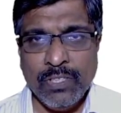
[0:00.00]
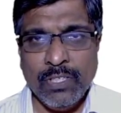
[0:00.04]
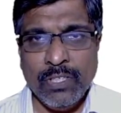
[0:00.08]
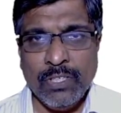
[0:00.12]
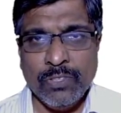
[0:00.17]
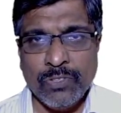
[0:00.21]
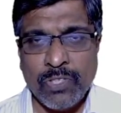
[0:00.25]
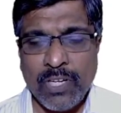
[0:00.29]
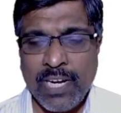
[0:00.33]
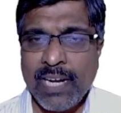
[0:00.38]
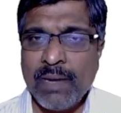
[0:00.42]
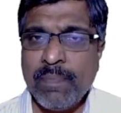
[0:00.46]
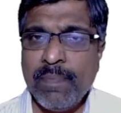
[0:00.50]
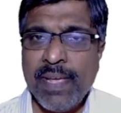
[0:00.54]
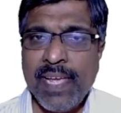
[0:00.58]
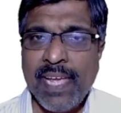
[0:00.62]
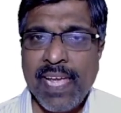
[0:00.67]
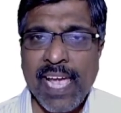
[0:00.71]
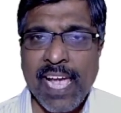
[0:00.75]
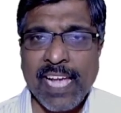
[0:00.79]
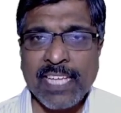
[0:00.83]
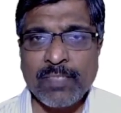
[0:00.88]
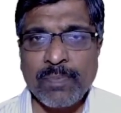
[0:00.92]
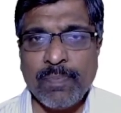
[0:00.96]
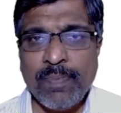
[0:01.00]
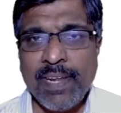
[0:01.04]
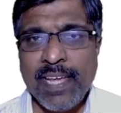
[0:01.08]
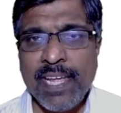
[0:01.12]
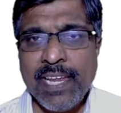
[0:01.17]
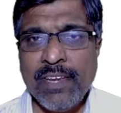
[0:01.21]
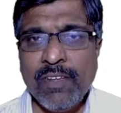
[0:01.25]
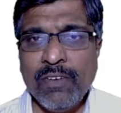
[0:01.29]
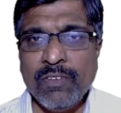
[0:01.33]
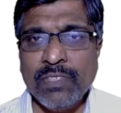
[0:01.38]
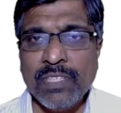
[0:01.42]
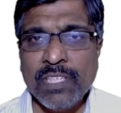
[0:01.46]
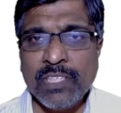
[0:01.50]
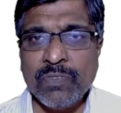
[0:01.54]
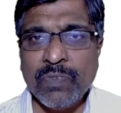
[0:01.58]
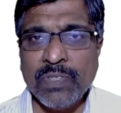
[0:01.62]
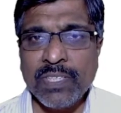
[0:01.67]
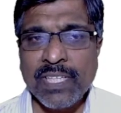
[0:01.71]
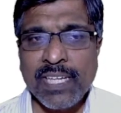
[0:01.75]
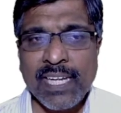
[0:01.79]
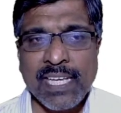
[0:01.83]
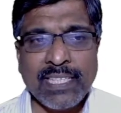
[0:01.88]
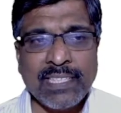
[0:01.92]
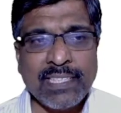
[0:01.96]
So let me explain you this with
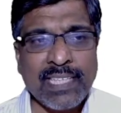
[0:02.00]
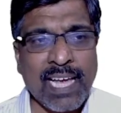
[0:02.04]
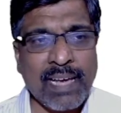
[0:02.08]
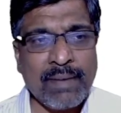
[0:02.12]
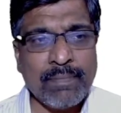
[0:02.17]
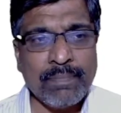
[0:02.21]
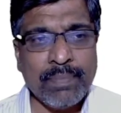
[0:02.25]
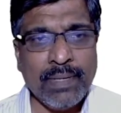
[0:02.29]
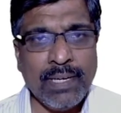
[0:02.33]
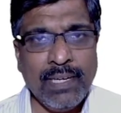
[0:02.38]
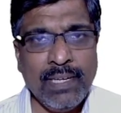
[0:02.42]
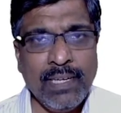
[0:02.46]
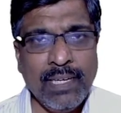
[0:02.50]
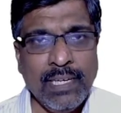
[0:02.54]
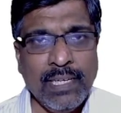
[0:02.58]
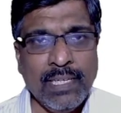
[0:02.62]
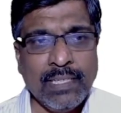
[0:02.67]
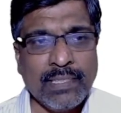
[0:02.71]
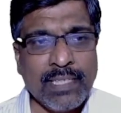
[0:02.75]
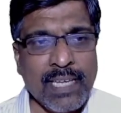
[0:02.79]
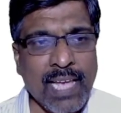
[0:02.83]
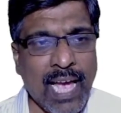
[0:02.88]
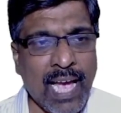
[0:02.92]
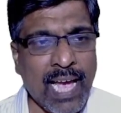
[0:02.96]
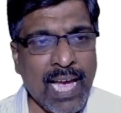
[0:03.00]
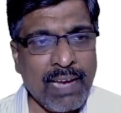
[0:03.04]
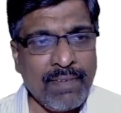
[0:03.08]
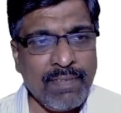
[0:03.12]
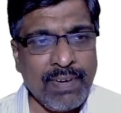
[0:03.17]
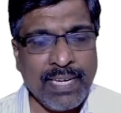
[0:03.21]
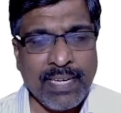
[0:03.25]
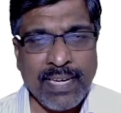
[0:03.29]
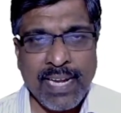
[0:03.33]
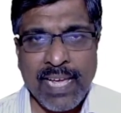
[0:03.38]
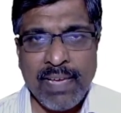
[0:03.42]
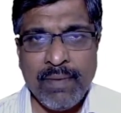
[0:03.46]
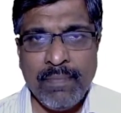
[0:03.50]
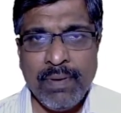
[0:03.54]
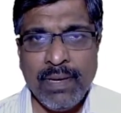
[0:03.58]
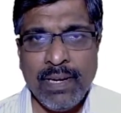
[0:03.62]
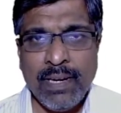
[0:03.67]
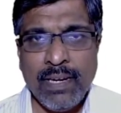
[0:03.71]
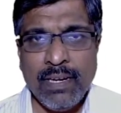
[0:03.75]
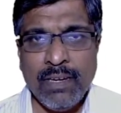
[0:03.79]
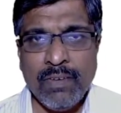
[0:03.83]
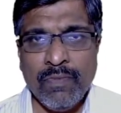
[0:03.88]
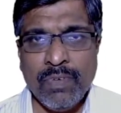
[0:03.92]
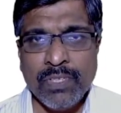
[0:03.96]
an example. See, I have a
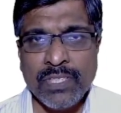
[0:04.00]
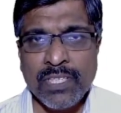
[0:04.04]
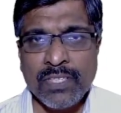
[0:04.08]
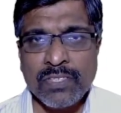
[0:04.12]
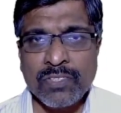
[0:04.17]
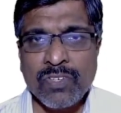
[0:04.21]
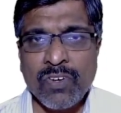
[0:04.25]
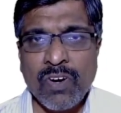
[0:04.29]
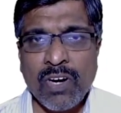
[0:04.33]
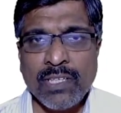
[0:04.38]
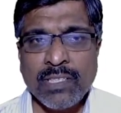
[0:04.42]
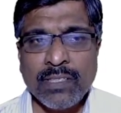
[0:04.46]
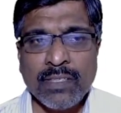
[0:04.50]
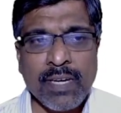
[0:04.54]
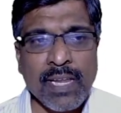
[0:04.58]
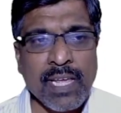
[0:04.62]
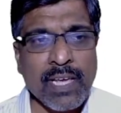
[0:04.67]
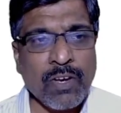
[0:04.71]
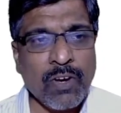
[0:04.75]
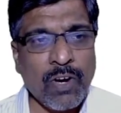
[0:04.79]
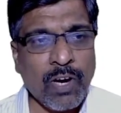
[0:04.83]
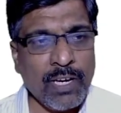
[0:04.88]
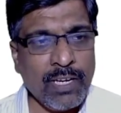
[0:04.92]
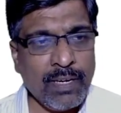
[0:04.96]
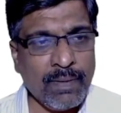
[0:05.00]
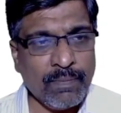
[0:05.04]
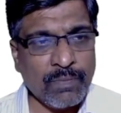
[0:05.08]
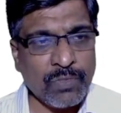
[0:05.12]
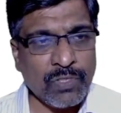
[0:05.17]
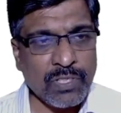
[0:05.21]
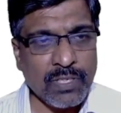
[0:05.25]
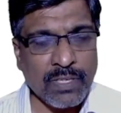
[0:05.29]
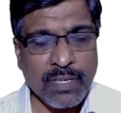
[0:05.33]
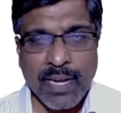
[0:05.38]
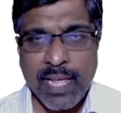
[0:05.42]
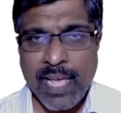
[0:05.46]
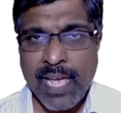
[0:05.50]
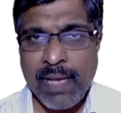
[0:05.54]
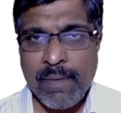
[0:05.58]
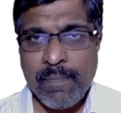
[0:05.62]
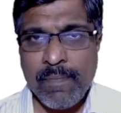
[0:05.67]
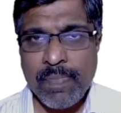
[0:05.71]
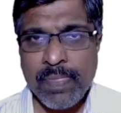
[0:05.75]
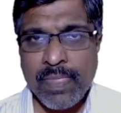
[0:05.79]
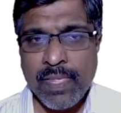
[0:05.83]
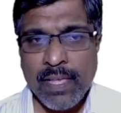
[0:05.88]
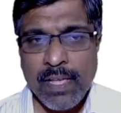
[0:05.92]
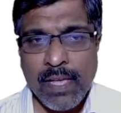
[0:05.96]
table which has got 3 columns:
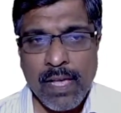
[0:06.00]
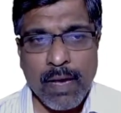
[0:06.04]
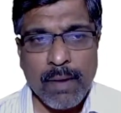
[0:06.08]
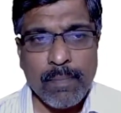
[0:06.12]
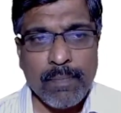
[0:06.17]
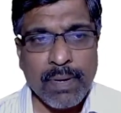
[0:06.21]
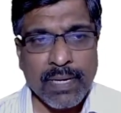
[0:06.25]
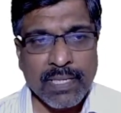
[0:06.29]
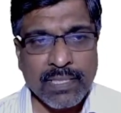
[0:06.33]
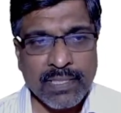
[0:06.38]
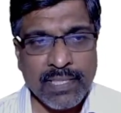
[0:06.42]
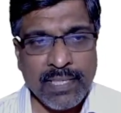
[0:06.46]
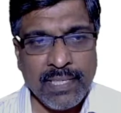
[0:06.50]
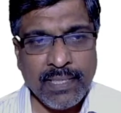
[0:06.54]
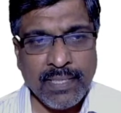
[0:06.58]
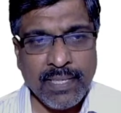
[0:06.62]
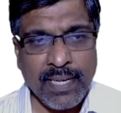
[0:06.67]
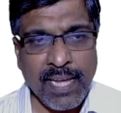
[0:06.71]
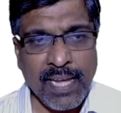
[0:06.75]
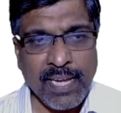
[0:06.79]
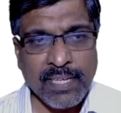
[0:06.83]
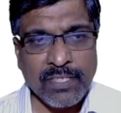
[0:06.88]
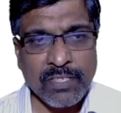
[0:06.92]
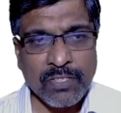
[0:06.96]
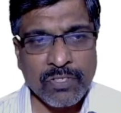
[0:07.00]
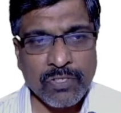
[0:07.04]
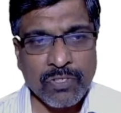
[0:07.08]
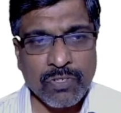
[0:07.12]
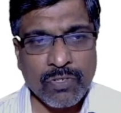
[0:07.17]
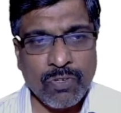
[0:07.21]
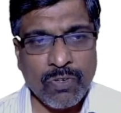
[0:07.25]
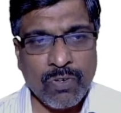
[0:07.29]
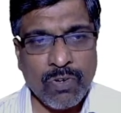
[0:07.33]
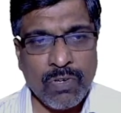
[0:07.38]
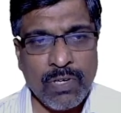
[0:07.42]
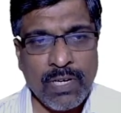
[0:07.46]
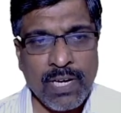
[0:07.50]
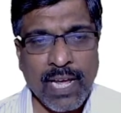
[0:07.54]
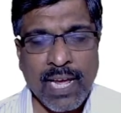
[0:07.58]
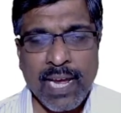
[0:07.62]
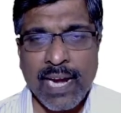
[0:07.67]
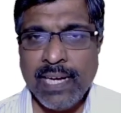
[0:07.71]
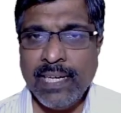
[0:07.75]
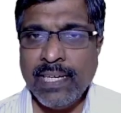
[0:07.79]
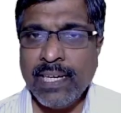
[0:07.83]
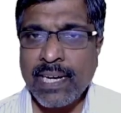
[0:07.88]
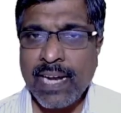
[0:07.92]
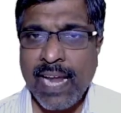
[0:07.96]
name, percentage scored
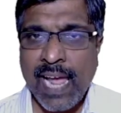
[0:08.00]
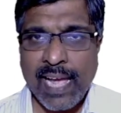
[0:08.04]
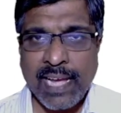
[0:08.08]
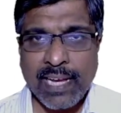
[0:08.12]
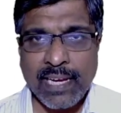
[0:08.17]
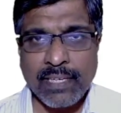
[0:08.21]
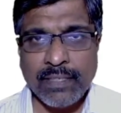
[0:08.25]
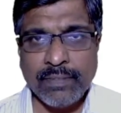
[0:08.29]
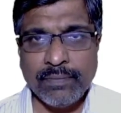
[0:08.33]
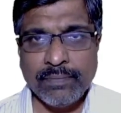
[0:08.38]
and rank.